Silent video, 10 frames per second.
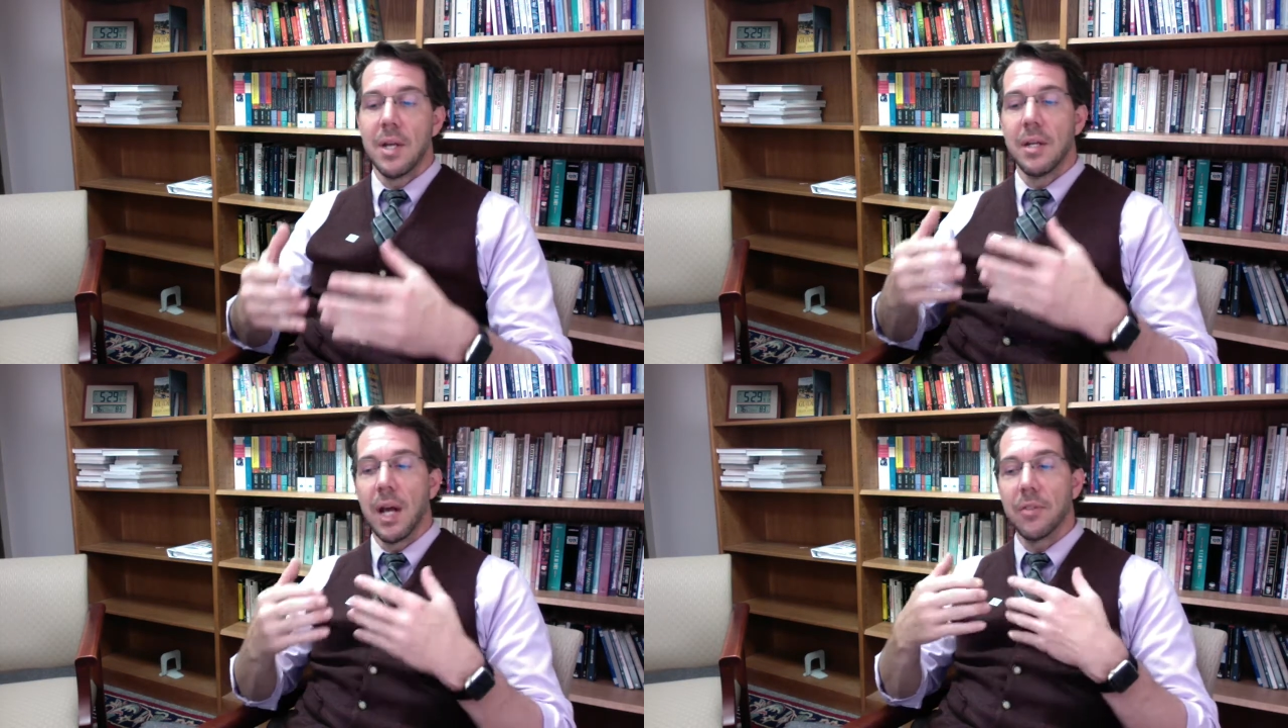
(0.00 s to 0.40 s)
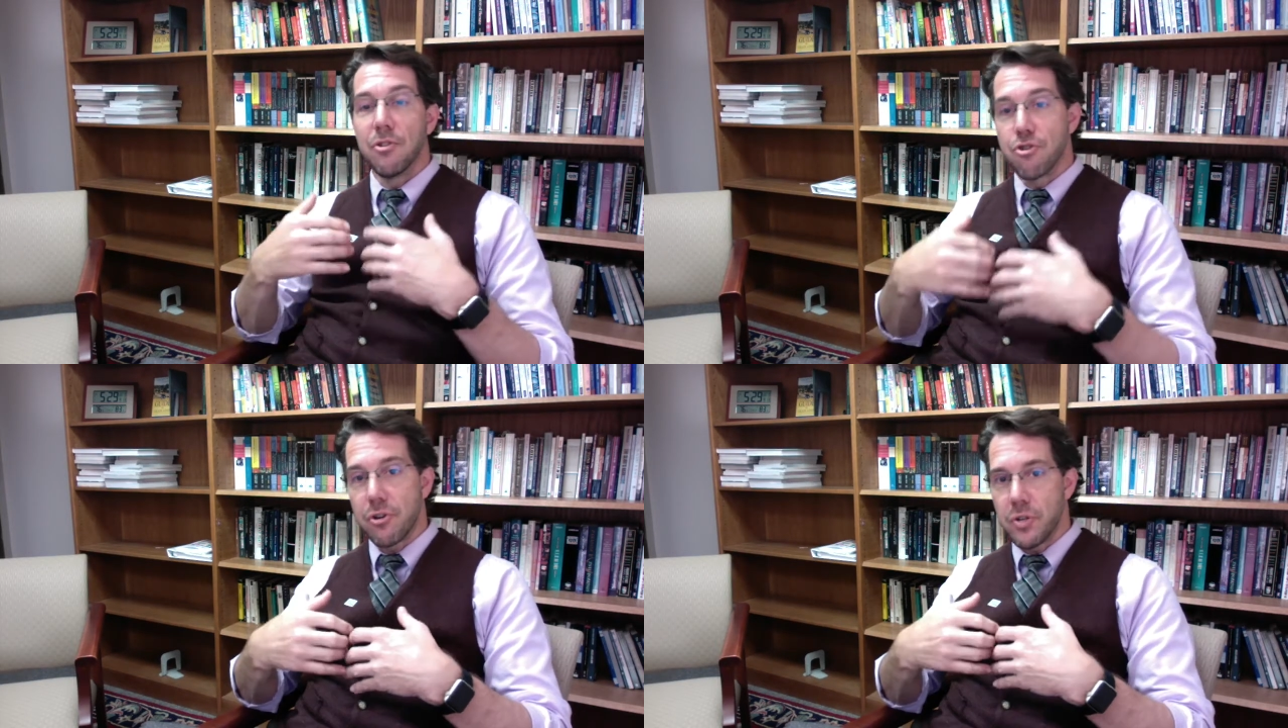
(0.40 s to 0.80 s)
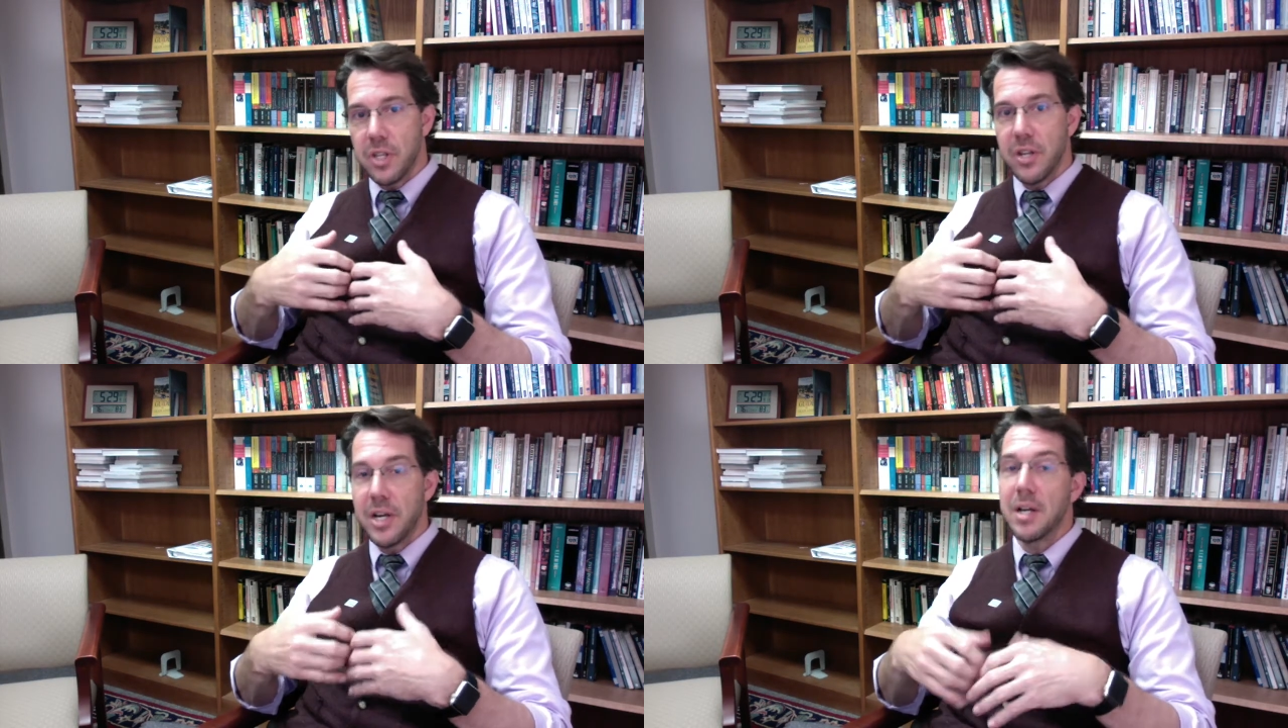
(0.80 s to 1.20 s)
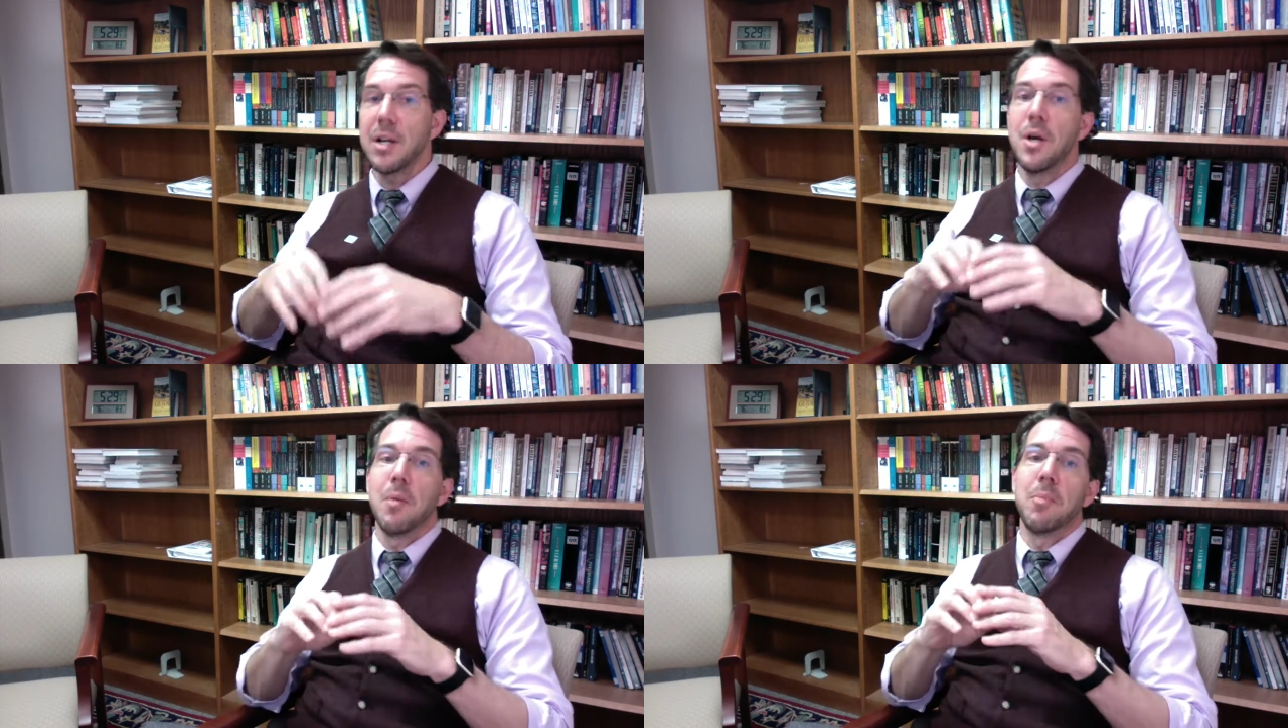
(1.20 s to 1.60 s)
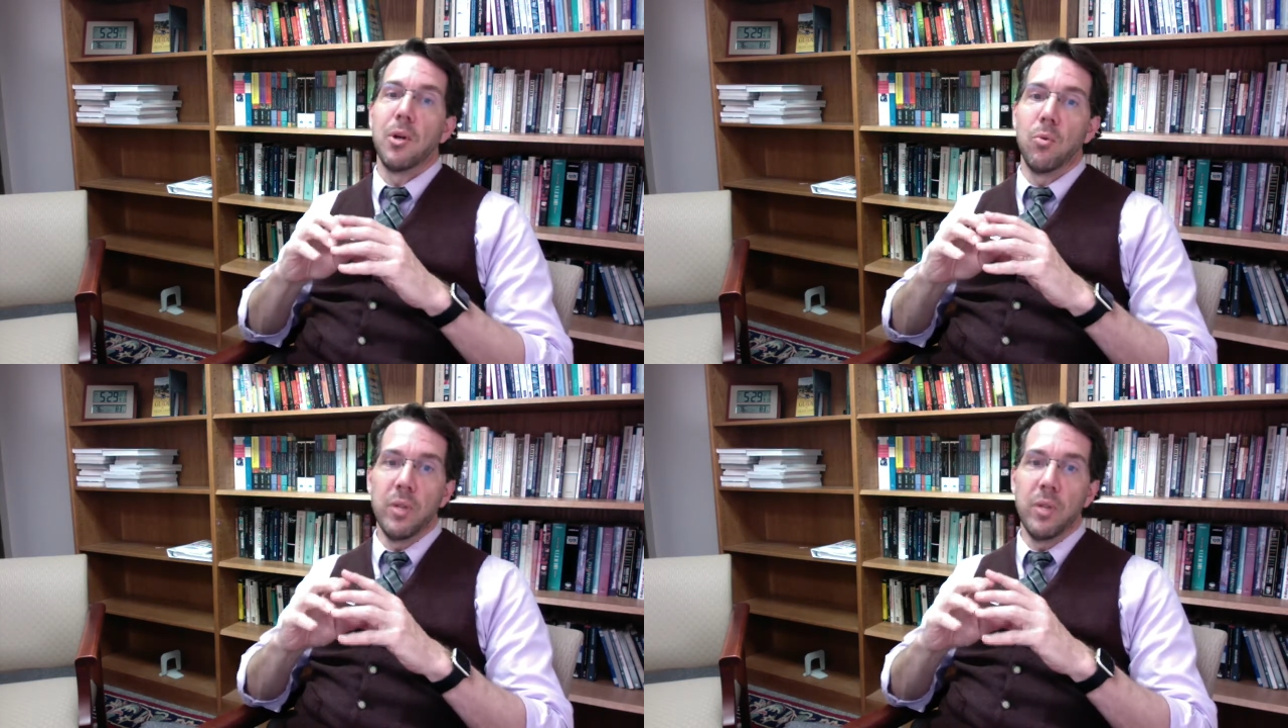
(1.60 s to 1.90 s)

not the journey there, but